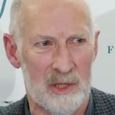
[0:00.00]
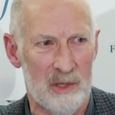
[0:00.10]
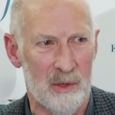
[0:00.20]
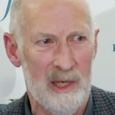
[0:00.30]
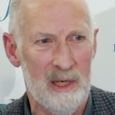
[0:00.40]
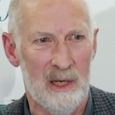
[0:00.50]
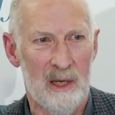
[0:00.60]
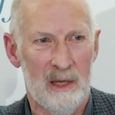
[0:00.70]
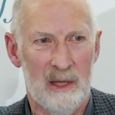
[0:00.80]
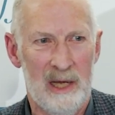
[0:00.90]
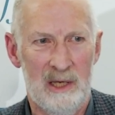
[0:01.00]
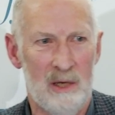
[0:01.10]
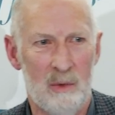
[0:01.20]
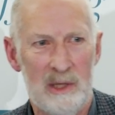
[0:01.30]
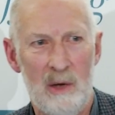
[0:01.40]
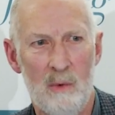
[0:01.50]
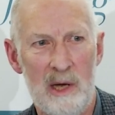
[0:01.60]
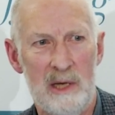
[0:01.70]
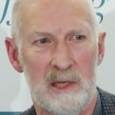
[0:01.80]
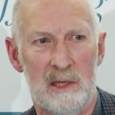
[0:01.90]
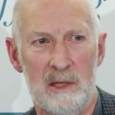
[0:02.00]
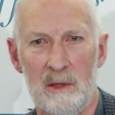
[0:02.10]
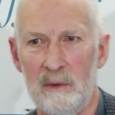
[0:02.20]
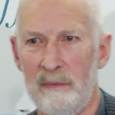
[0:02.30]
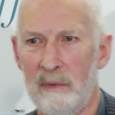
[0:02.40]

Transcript: doing. They did what they wanted to do.